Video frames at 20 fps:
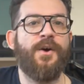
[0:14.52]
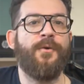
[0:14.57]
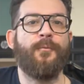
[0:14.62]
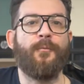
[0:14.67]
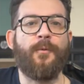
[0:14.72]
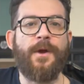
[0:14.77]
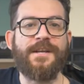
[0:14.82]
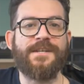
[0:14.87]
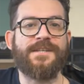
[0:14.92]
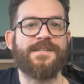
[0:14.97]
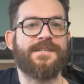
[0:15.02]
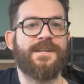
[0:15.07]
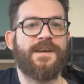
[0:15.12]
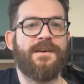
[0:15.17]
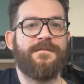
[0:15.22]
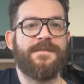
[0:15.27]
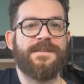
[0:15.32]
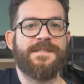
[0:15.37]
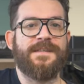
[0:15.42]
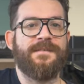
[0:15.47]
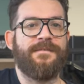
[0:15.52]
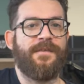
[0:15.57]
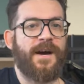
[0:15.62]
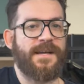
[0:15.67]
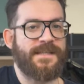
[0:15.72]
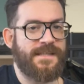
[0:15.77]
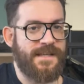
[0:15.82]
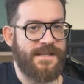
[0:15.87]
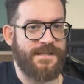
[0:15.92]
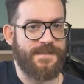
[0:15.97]
which Surface
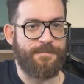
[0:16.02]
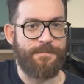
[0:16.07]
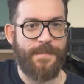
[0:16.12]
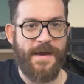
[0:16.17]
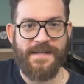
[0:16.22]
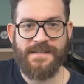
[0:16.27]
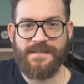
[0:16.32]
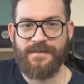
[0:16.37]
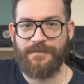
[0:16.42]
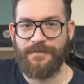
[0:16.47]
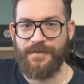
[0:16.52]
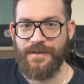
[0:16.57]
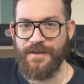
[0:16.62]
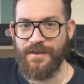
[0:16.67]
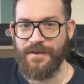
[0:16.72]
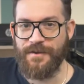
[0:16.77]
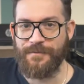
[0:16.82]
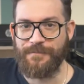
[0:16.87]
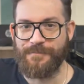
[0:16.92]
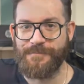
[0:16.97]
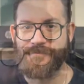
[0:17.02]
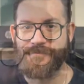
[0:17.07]
device is best for you.